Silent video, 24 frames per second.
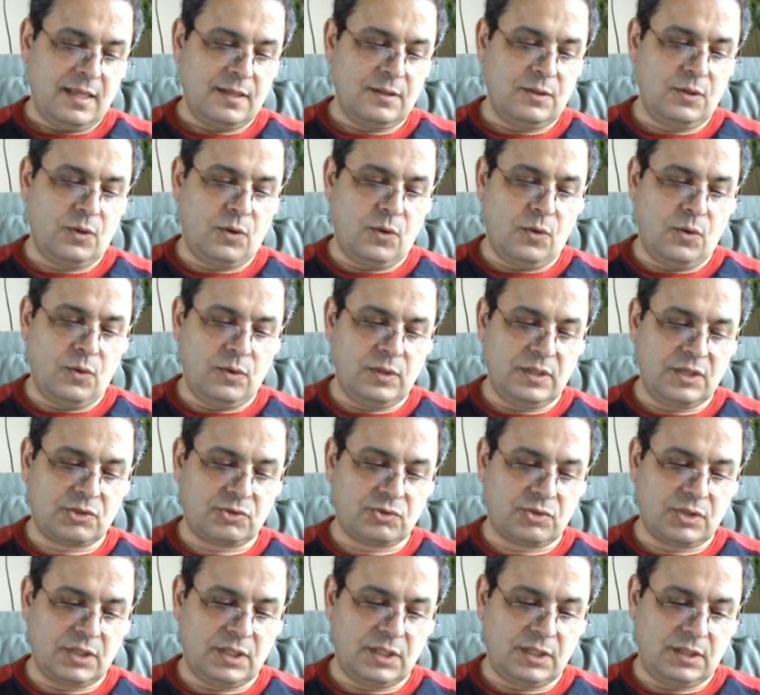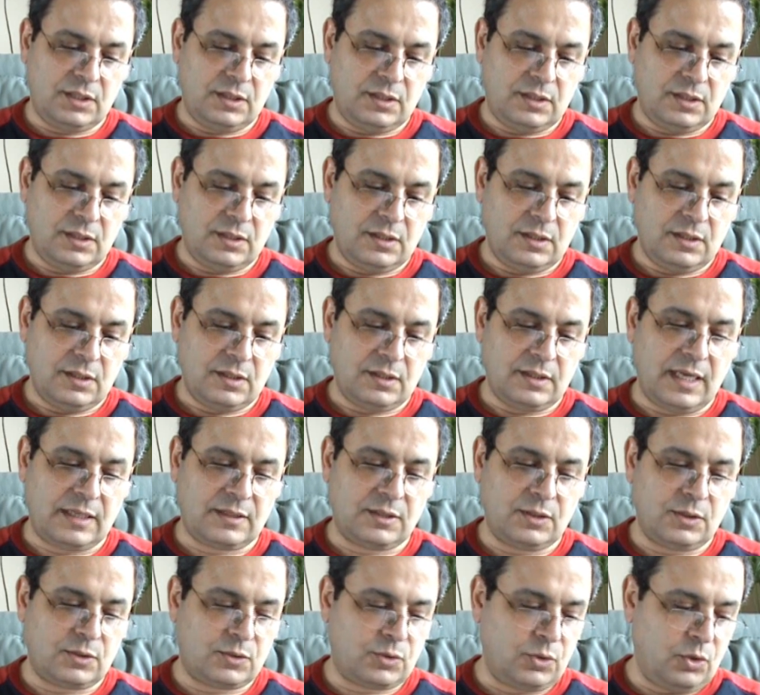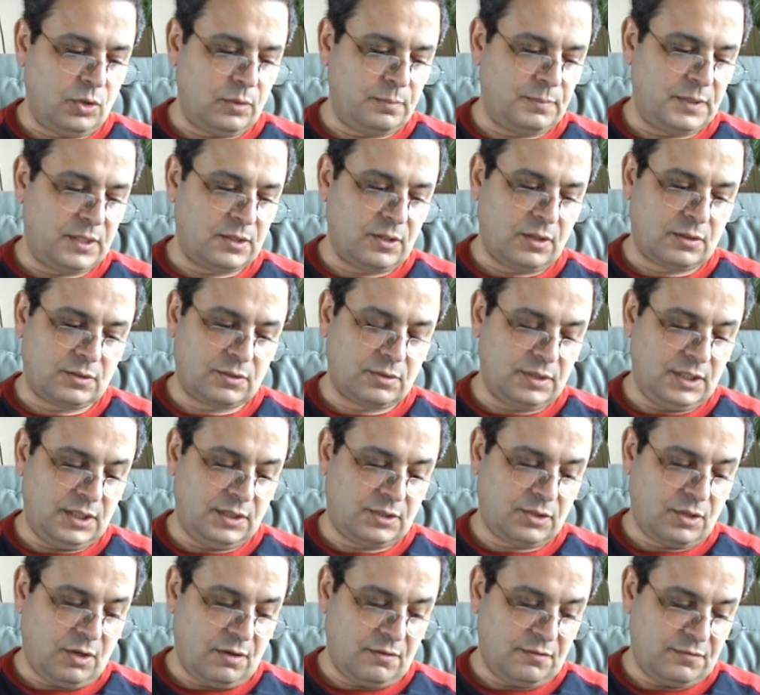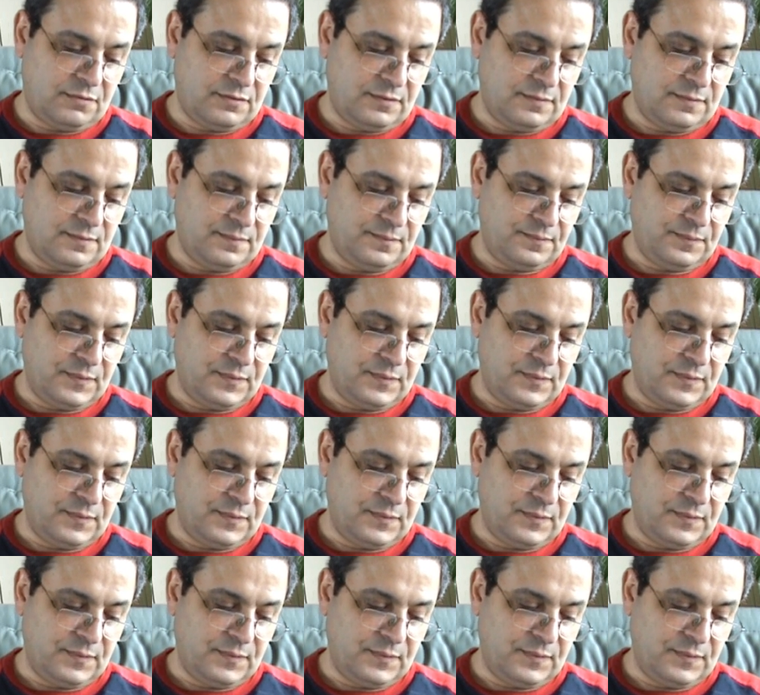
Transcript: The only tree that you told me not to eat of,